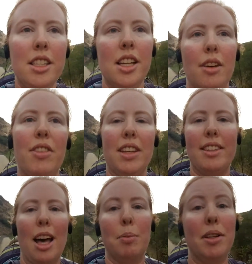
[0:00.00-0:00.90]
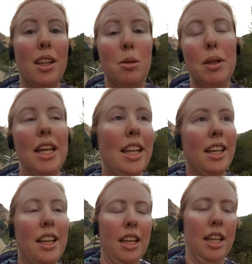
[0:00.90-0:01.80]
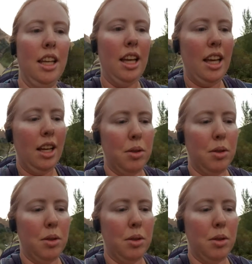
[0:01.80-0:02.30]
tough things happened in the beginning. It